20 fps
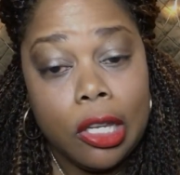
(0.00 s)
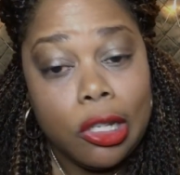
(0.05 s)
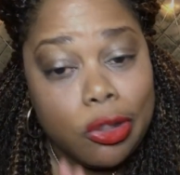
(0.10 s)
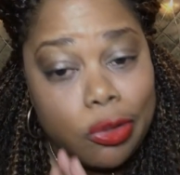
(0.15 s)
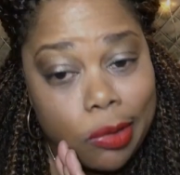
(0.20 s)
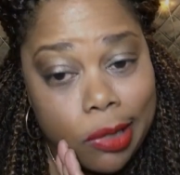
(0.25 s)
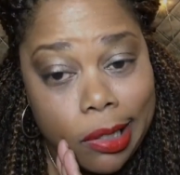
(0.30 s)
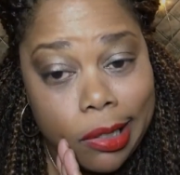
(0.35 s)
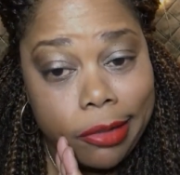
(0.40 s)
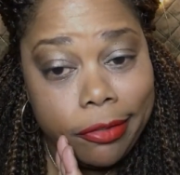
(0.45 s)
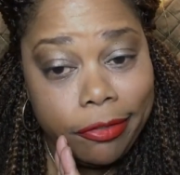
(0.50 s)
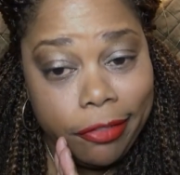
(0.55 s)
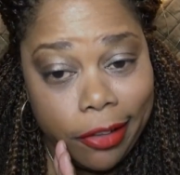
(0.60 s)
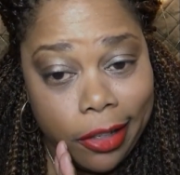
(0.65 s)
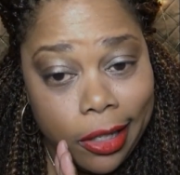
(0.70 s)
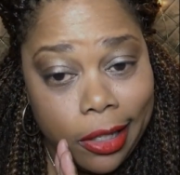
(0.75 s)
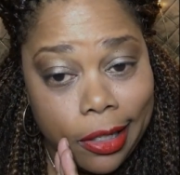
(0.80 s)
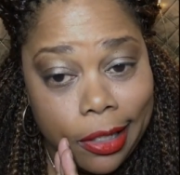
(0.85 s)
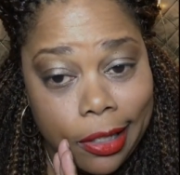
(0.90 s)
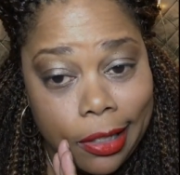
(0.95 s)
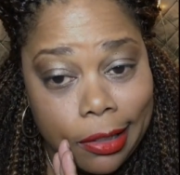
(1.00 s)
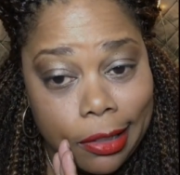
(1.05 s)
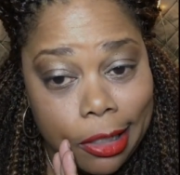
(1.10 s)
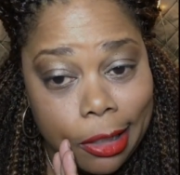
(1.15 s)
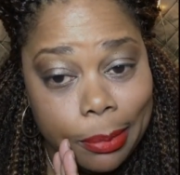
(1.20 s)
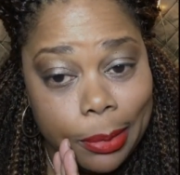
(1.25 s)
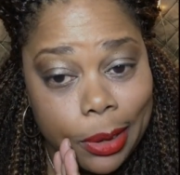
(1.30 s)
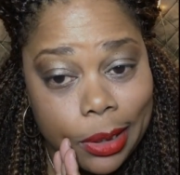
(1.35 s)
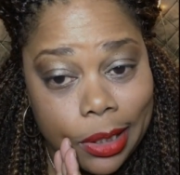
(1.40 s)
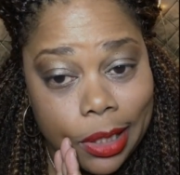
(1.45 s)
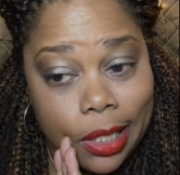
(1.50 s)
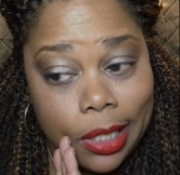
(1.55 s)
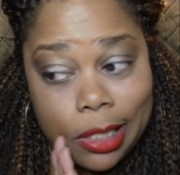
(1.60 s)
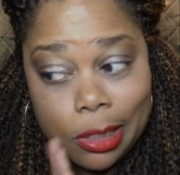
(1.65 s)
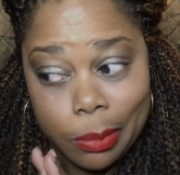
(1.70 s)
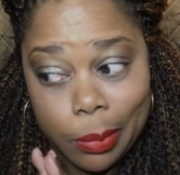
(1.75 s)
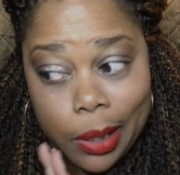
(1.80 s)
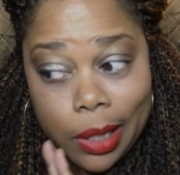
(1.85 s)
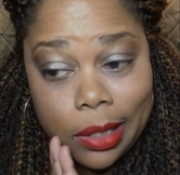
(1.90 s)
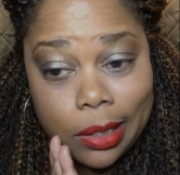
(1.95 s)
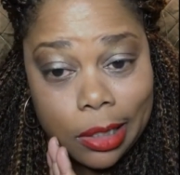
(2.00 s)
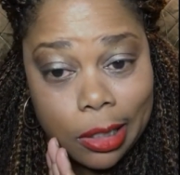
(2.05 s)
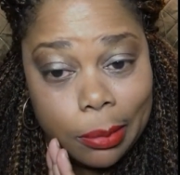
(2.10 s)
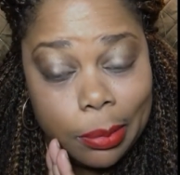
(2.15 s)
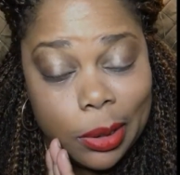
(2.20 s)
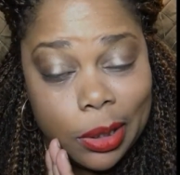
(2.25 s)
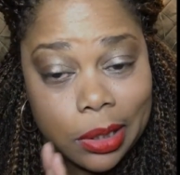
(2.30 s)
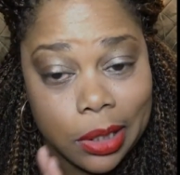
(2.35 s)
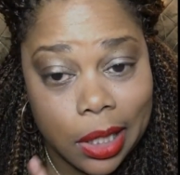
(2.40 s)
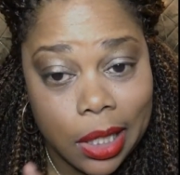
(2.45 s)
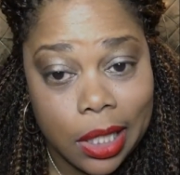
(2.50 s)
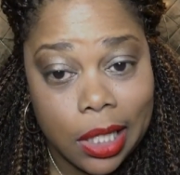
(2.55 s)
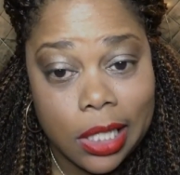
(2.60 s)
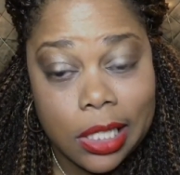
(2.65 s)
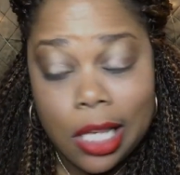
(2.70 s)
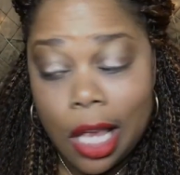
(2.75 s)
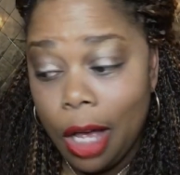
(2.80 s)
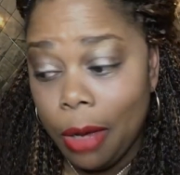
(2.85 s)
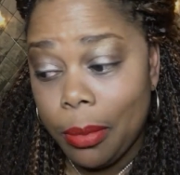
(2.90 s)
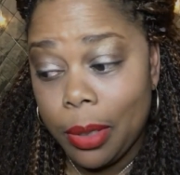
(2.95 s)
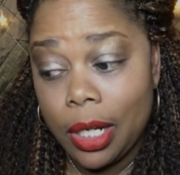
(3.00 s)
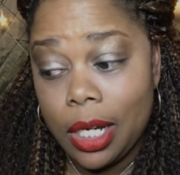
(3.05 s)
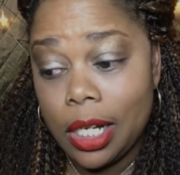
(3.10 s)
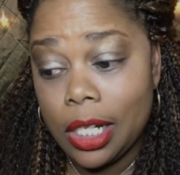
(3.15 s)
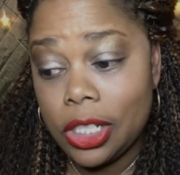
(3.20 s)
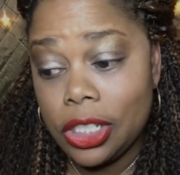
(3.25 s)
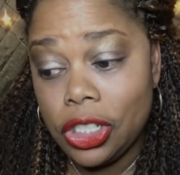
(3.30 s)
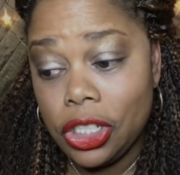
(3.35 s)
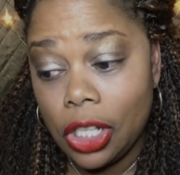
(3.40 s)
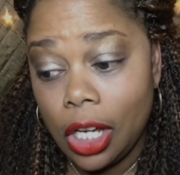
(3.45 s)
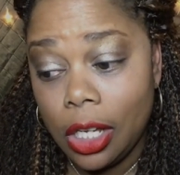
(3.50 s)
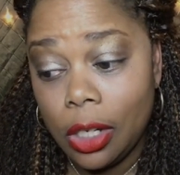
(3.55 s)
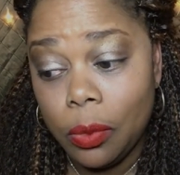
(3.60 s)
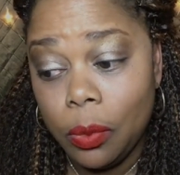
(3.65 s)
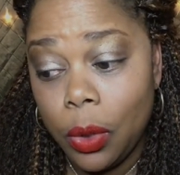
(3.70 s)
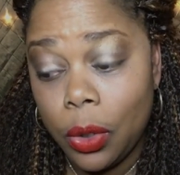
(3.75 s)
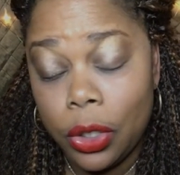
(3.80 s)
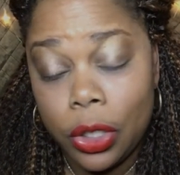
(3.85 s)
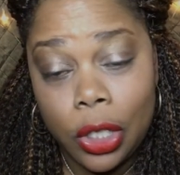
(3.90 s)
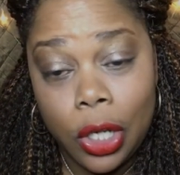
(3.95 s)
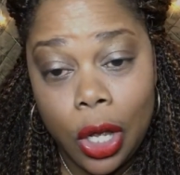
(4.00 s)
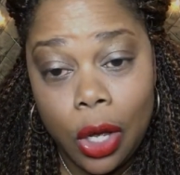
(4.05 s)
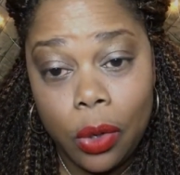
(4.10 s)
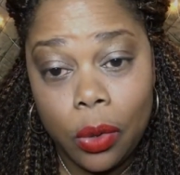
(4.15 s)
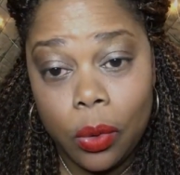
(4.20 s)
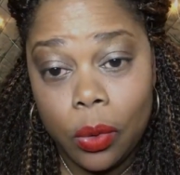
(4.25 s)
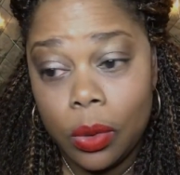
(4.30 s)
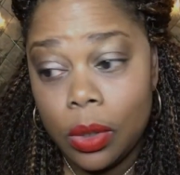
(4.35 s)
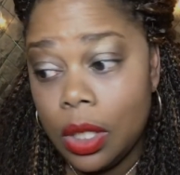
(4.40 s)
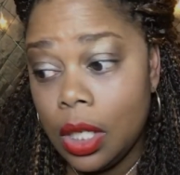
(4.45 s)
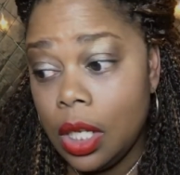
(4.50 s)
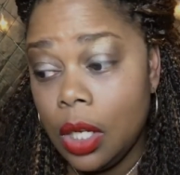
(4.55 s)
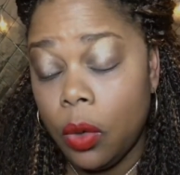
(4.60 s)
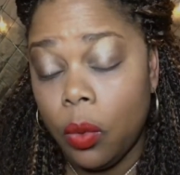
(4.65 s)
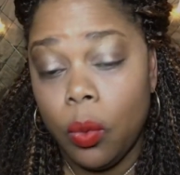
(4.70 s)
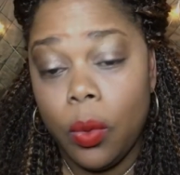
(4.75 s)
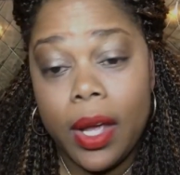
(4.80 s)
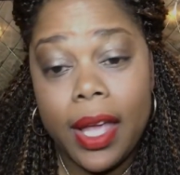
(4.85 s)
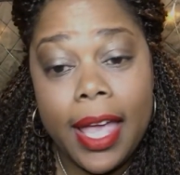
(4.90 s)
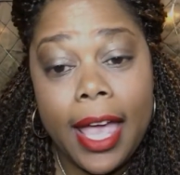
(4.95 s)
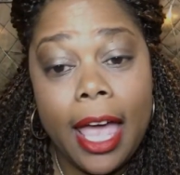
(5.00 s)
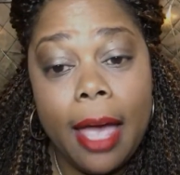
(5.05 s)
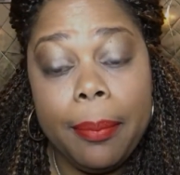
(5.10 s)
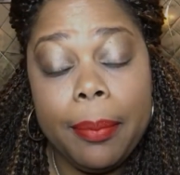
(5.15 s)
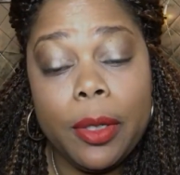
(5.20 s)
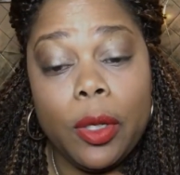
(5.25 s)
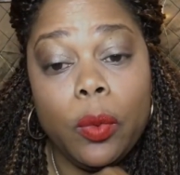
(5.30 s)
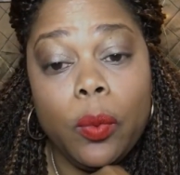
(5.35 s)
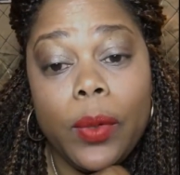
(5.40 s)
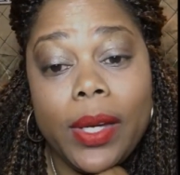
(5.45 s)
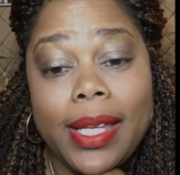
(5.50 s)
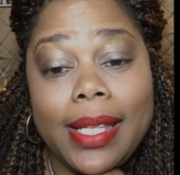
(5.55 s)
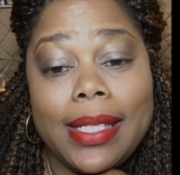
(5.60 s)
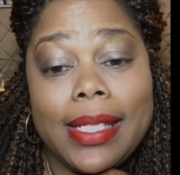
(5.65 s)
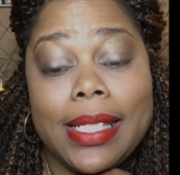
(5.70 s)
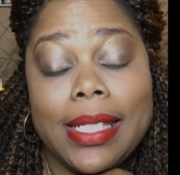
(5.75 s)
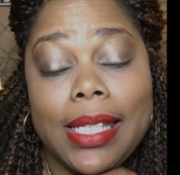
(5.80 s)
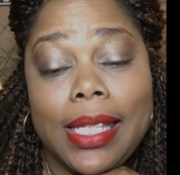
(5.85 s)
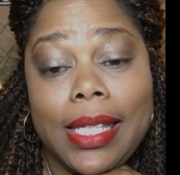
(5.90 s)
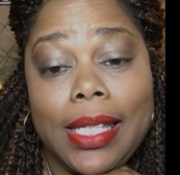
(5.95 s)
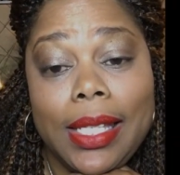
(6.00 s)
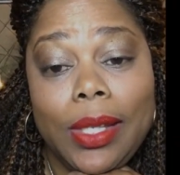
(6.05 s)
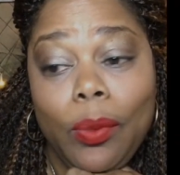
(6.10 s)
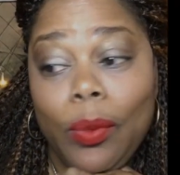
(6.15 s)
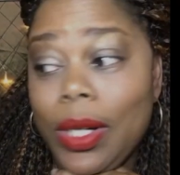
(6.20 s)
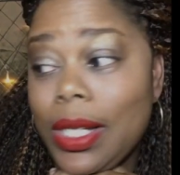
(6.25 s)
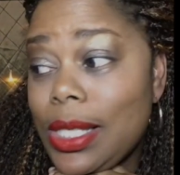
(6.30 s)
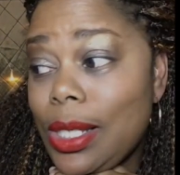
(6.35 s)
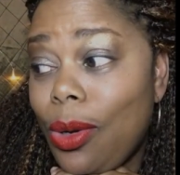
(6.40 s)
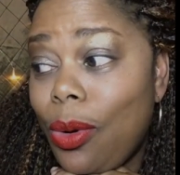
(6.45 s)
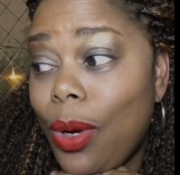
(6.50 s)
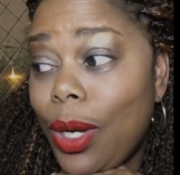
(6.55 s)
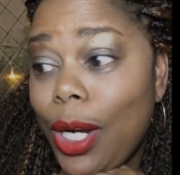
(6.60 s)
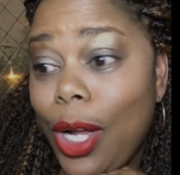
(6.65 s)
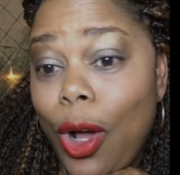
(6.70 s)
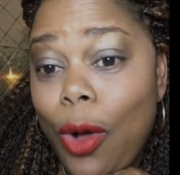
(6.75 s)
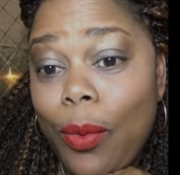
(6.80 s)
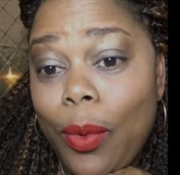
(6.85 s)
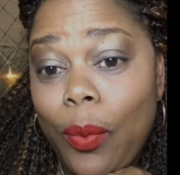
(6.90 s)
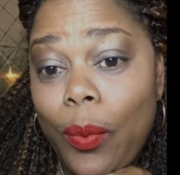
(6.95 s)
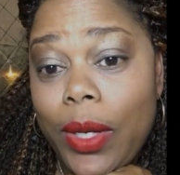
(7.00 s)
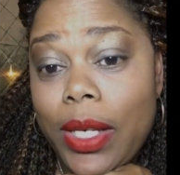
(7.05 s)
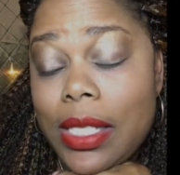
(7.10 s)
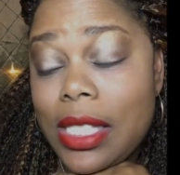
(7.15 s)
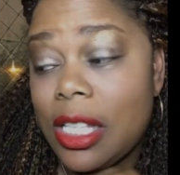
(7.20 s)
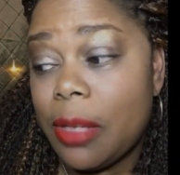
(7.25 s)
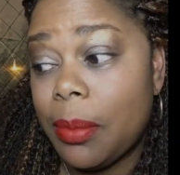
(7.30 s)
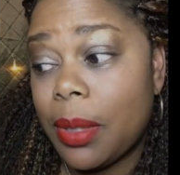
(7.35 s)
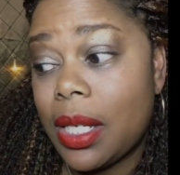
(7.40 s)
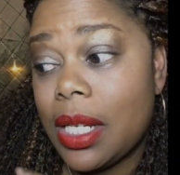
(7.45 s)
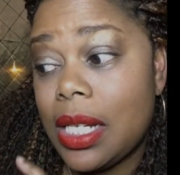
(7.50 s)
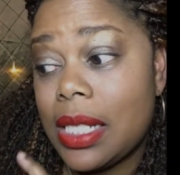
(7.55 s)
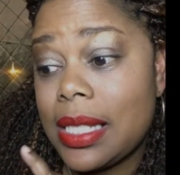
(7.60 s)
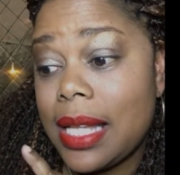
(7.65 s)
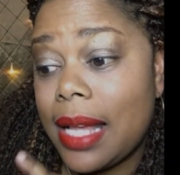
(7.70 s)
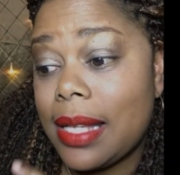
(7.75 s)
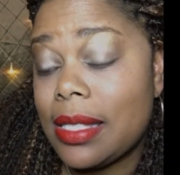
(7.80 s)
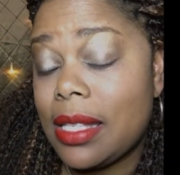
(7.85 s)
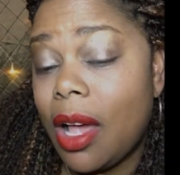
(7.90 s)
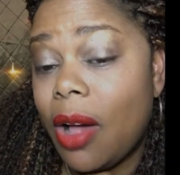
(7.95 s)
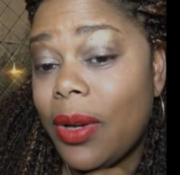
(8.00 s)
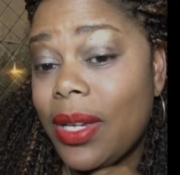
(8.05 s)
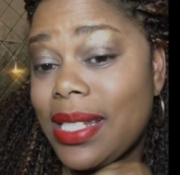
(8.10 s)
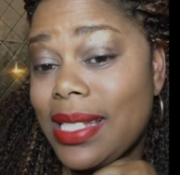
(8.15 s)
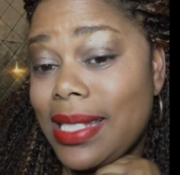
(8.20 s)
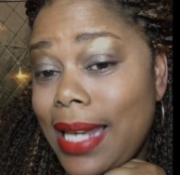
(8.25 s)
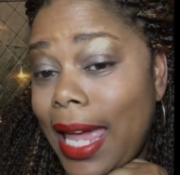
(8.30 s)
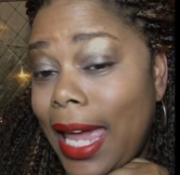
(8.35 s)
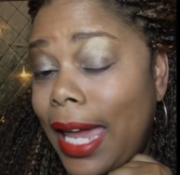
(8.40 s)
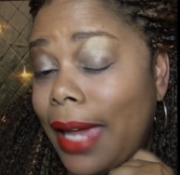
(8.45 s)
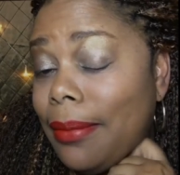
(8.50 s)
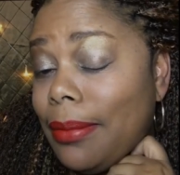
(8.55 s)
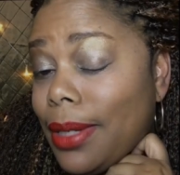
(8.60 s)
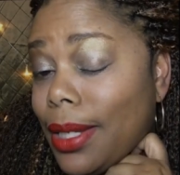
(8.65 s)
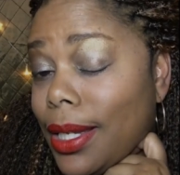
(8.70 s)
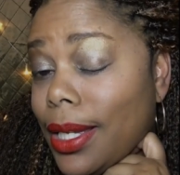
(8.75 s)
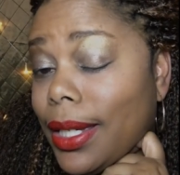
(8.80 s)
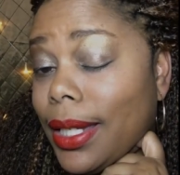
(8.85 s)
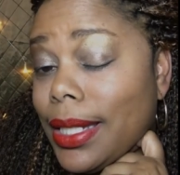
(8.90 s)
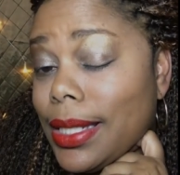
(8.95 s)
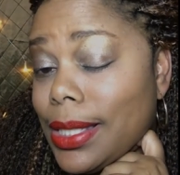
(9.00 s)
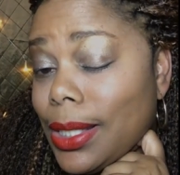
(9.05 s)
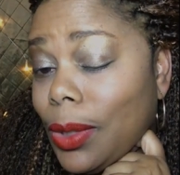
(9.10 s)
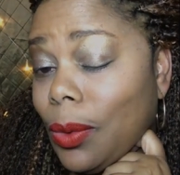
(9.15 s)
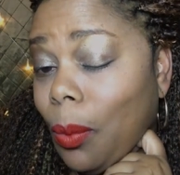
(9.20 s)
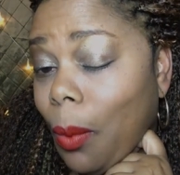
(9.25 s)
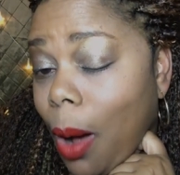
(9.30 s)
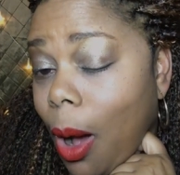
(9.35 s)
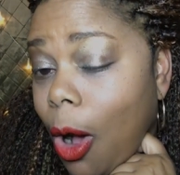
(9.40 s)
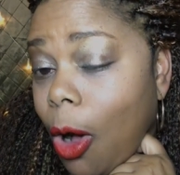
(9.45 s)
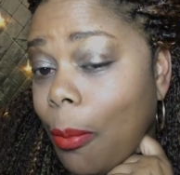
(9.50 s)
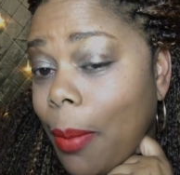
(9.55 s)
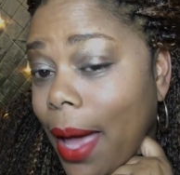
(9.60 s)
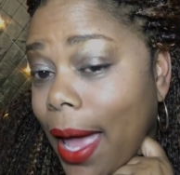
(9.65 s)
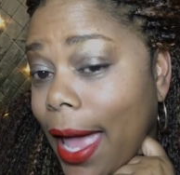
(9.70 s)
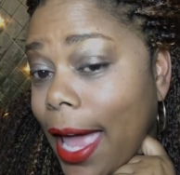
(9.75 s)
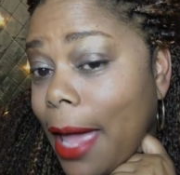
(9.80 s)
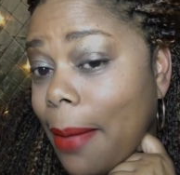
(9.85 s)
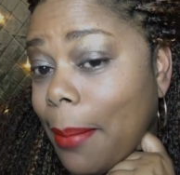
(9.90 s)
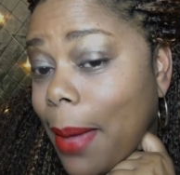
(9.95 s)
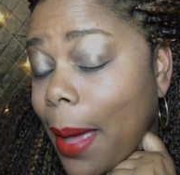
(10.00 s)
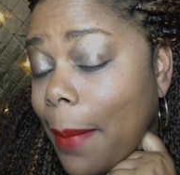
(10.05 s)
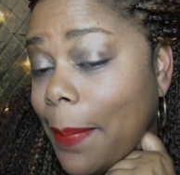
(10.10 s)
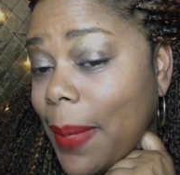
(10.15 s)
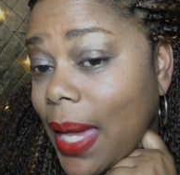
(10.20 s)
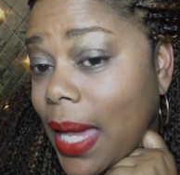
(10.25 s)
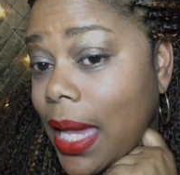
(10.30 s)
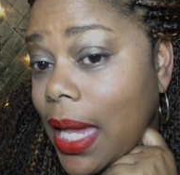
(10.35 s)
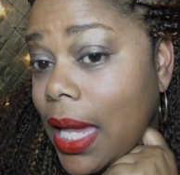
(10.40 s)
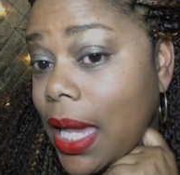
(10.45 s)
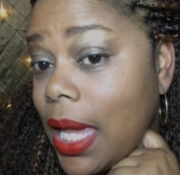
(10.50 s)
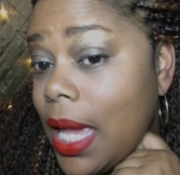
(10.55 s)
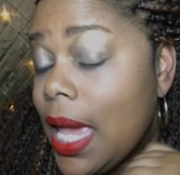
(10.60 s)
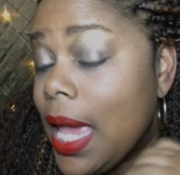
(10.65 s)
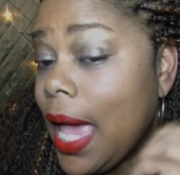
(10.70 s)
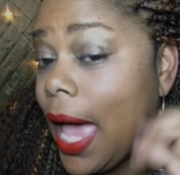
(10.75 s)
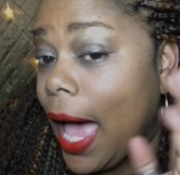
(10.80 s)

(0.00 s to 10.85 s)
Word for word: trying to find out a couple of things about a couple of things, because Shauna want to know what happened to Winston, what's going on with Winston, because I saw name dug into the wall behind my bed.